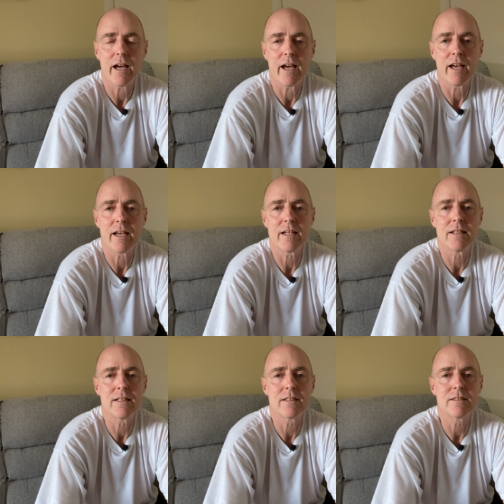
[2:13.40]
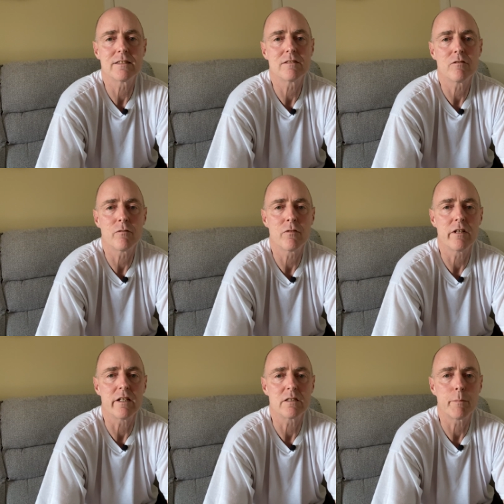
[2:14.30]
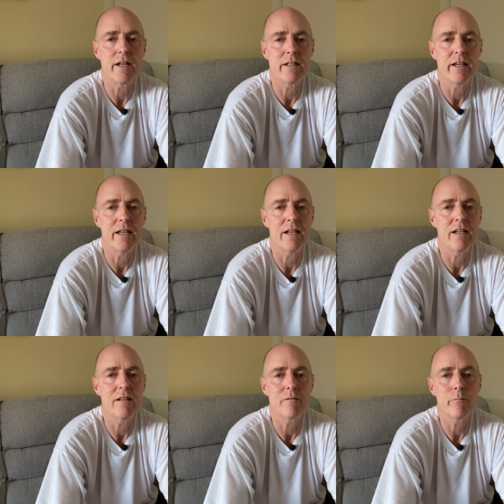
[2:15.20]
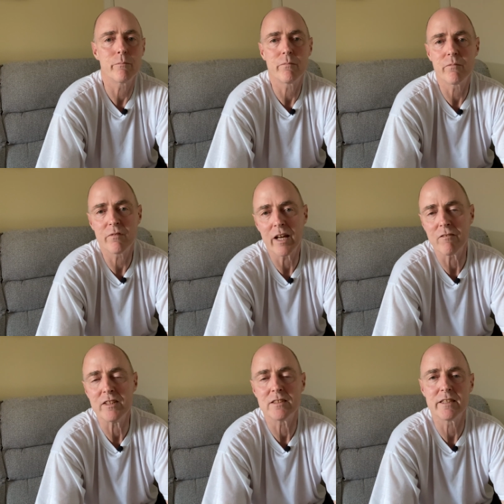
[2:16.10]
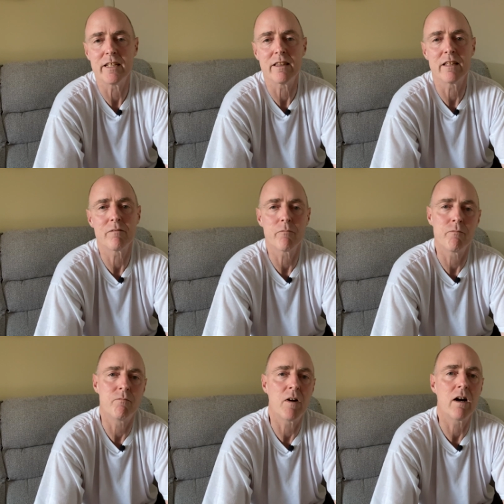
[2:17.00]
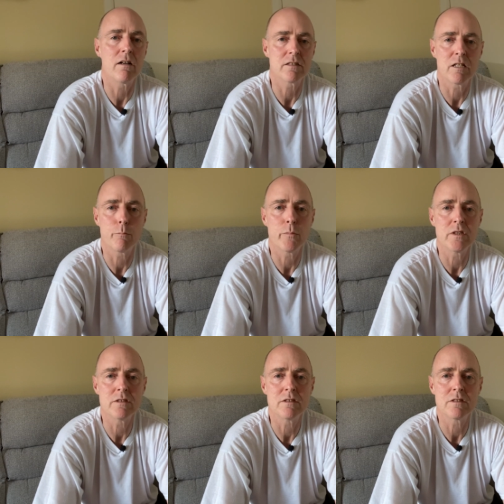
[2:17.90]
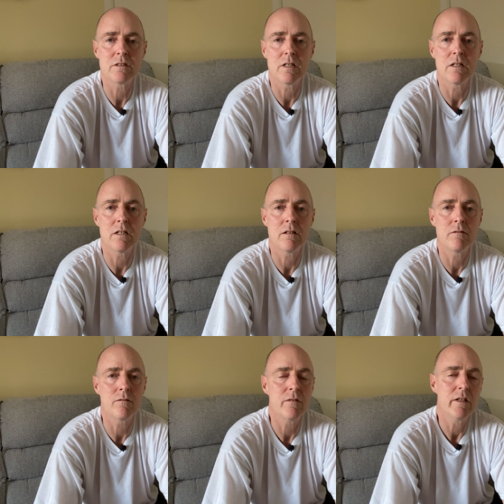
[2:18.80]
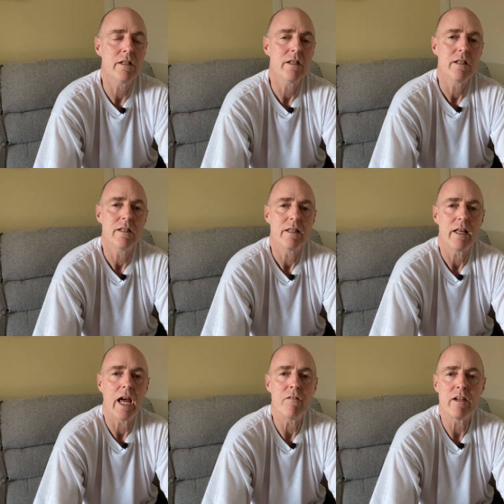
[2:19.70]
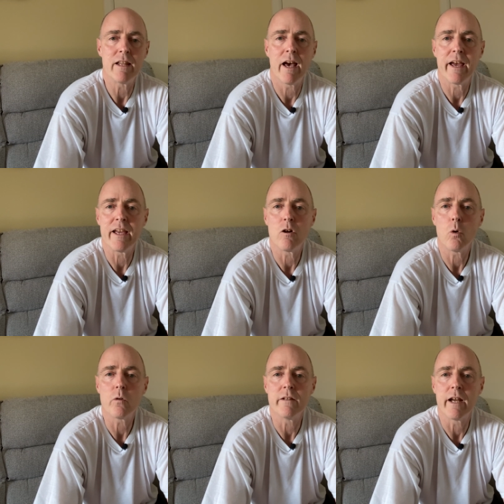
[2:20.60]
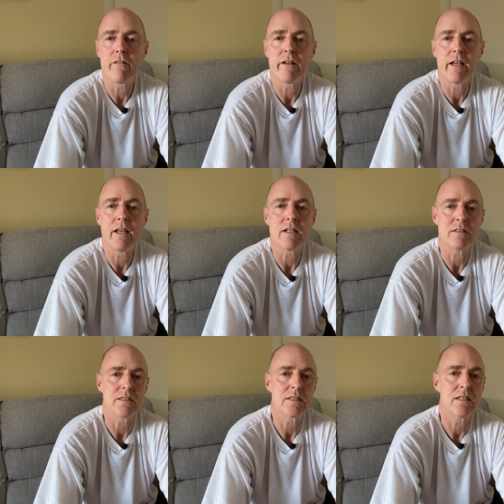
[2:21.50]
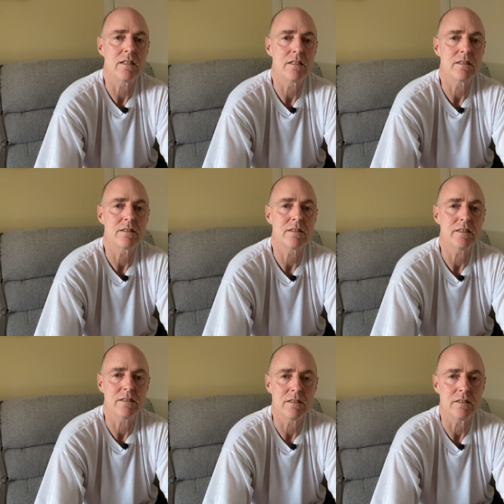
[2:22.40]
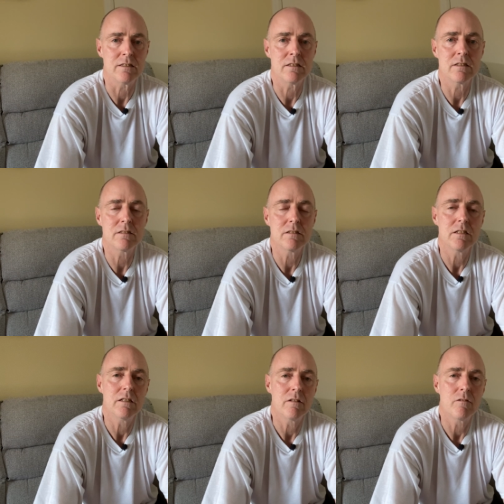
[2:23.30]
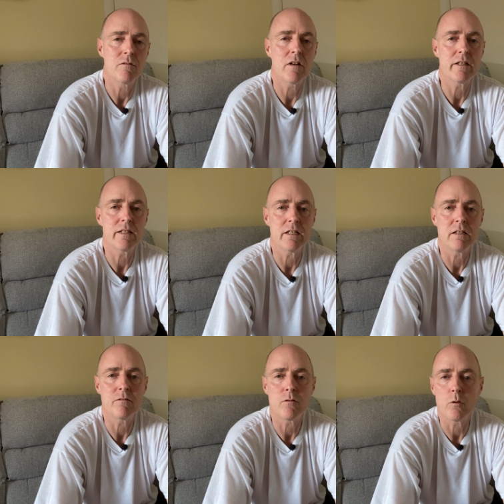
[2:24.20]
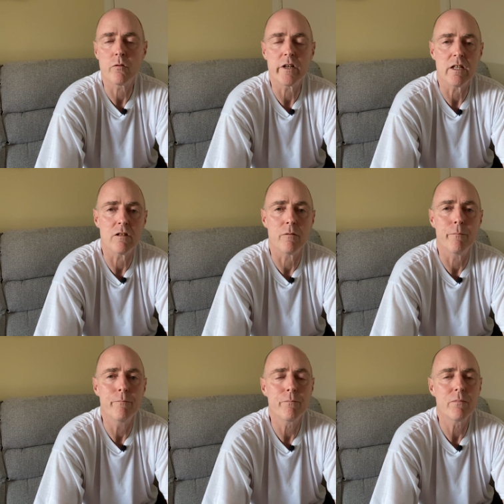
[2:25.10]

and fully expecting, having seen that the vast numbers of everyday, ordinary, concerned citizens fighting for freedom